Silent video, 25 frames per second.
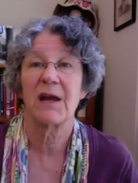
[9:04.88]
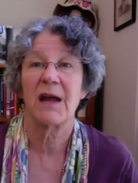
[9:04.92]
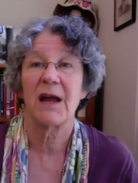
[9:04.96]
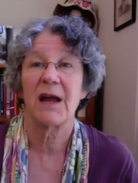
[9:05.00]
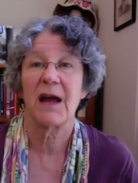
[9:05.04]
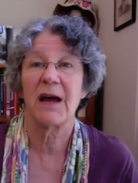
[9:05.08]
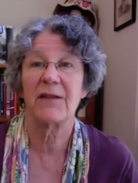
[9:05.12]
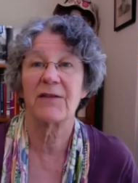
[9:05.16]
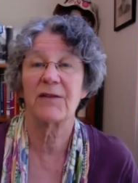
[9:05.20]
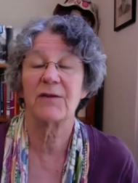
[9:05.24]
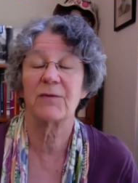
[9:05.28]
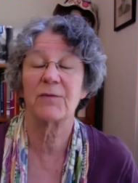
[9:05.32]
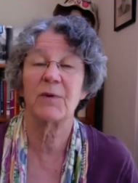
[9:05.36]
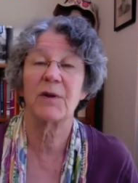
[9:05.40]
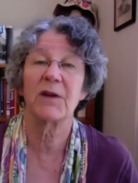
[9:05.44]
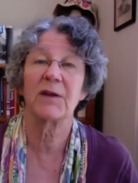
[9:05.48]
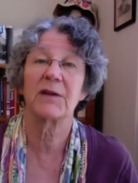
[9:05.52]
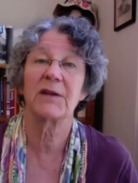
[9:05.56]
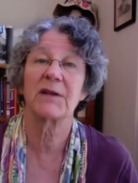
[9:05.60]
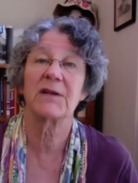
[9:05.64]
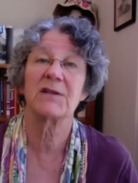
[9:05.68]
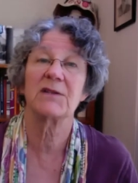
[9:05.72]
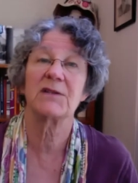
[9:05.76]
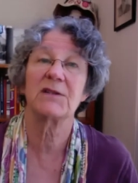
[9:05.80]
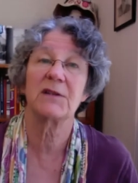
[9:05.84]
and the
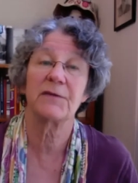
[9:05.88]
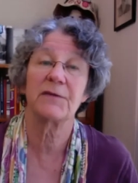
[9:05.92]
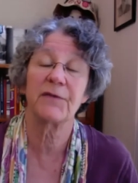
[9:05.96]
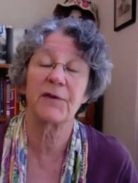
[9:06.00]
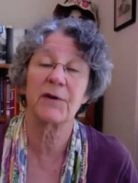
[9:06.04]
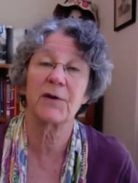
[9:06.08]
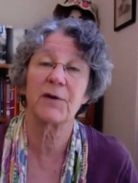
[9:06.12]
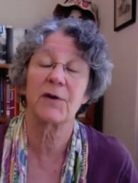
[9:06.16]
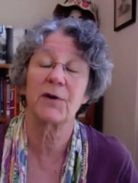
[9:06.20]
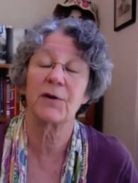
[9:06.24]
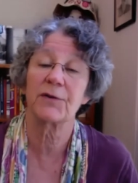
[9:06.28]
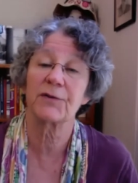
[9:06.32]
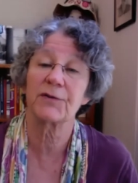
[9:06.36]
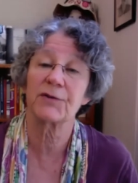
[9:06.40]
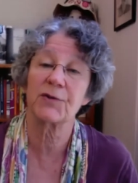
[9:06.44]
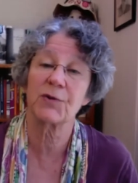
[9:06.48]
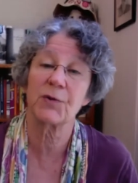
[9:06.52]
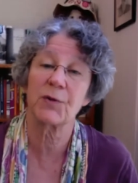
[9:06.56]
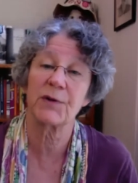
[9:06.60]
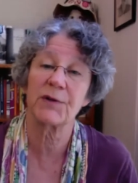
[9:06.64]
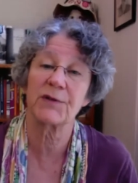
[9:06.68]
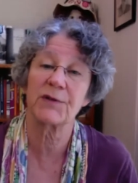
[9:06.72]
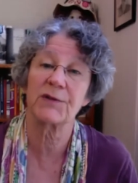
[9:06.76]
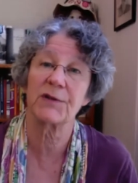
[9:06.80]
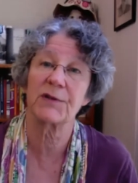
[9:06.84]
really difficult
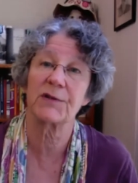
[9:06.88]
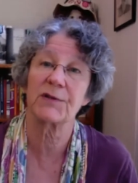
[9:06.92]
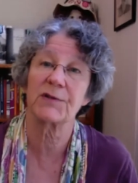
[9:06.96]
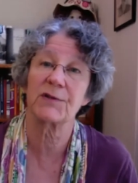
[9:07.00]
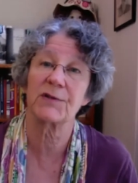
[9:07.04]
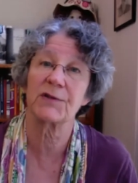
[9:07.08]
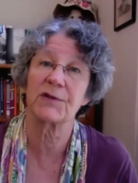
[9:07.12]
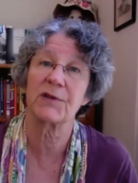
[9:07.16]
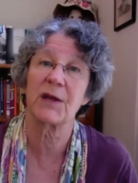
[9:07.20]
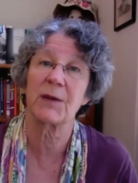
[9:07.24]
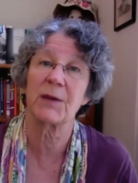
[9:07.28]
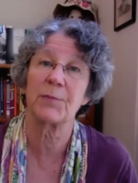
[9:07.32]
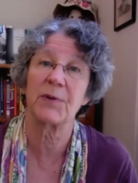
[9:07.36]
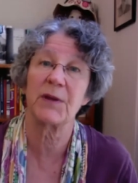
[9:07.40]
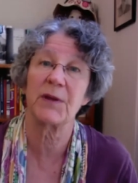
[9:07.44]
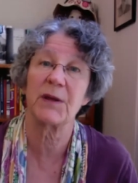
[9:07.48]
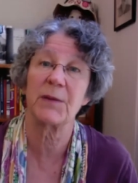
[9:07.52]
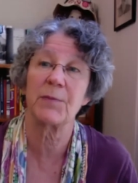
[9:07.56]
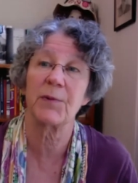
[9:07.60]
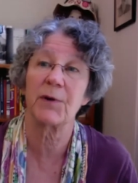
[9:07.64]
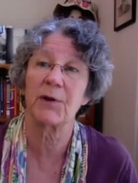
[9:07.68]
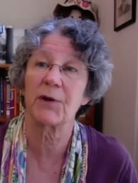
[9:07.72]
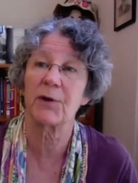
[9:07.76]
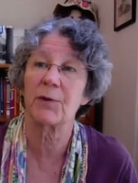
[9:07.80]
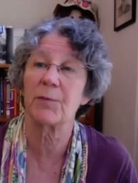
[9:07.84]
choices that
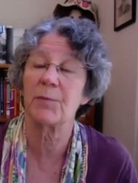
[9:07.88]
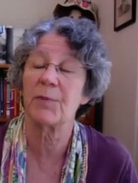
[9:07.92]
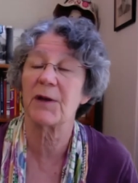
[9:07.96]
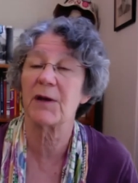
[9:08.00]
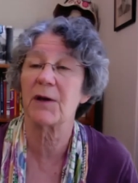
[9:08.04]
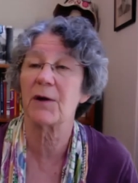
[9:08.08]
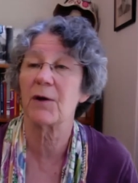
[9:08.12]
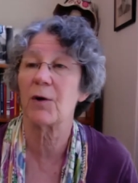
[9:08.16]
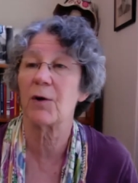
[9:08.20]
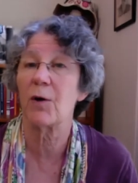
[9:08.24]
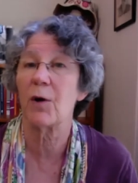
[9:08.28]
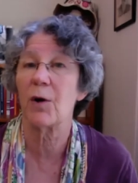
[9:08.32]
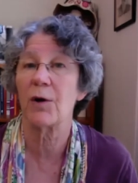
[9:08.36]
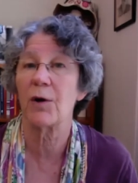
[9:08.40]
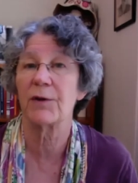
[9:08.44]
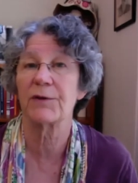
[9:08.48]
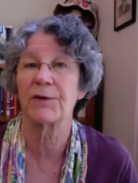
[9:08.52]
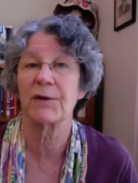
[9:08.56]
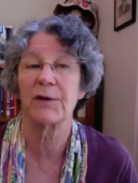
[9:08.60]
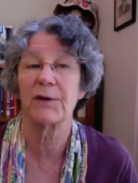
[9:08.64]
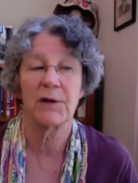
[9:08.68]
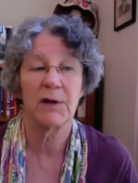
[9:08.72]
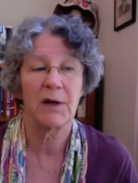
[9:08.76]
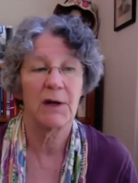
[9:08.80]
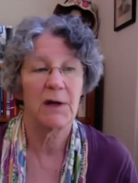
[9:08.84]
people are being
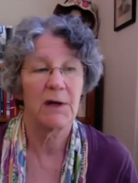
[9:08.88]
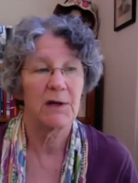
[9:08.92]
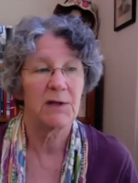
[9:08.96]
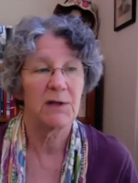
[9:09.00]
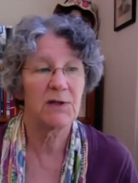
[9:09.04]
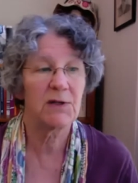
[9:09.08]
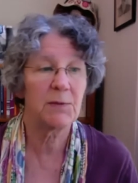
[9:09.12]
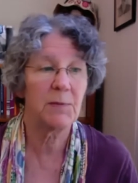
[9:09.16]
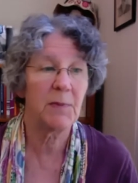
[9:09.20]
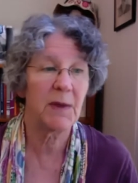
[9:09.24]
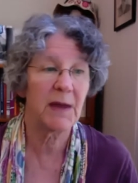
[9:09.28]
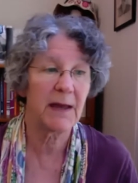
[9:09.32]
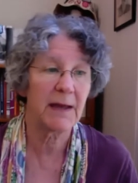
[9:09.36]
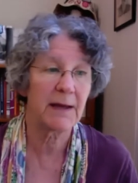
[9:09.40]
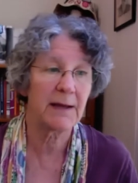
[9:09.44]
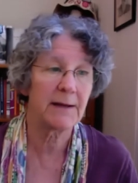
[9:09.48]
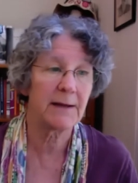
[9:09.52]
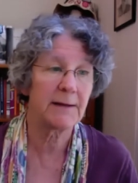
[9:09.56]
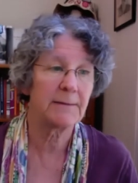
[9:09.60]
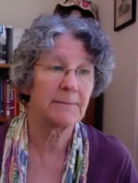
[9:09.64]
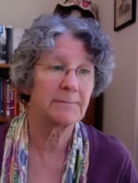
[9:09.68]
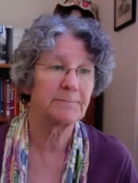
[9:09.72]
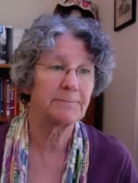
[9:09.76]
called to make.